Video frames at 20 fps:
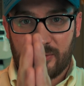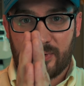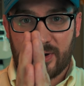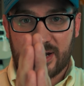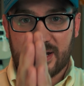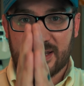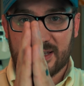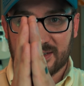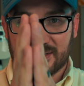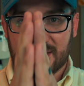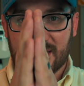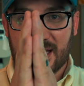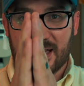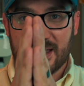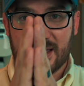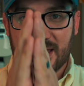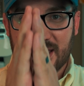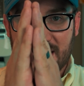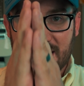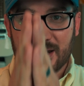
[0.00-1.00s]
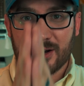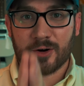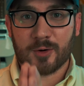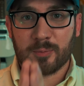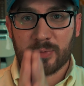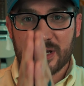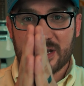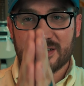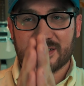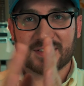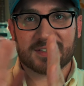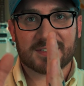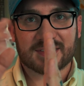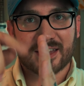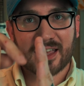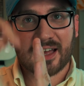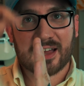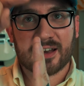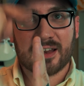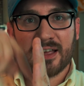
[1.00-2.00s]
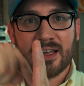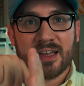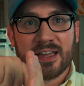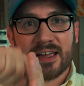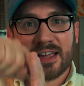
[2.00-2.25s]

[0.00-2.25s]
right, is that inner piece. It's that,